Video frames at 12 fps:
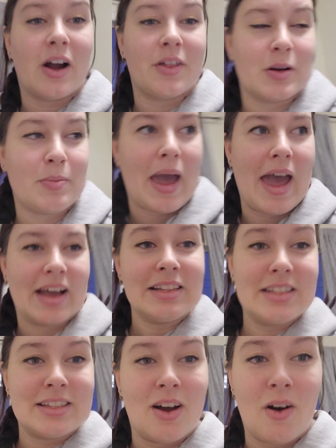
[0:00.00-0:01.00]
other
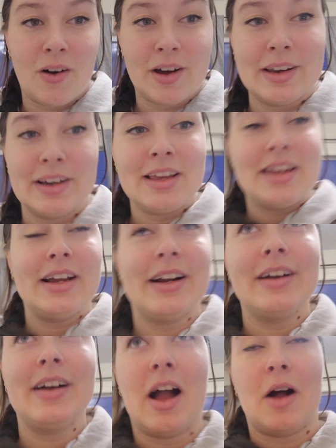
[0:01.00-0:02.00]
pets on
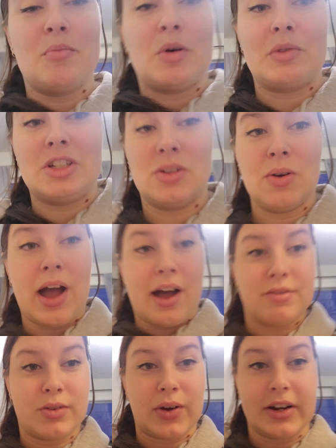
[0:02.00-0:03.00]
here, um, but we do
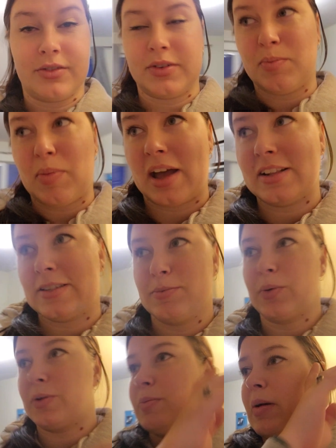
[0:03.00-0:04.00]
have quite a few pets.
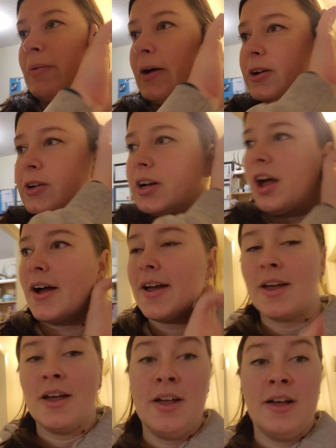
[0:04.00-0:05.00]
Both my partner and
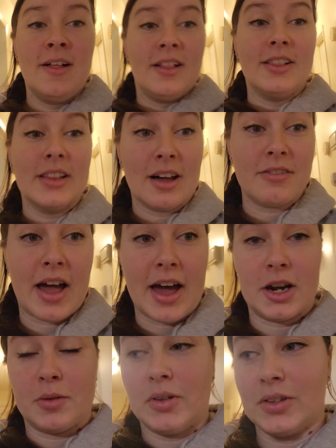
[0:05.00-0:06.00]
I love
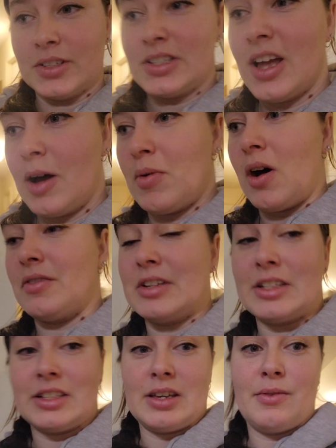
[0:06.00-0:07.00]
animals. Um,
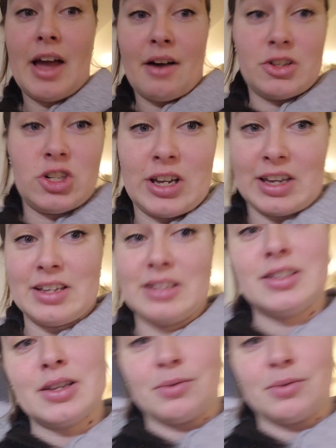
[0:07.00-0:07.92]
obviously we have the chickens.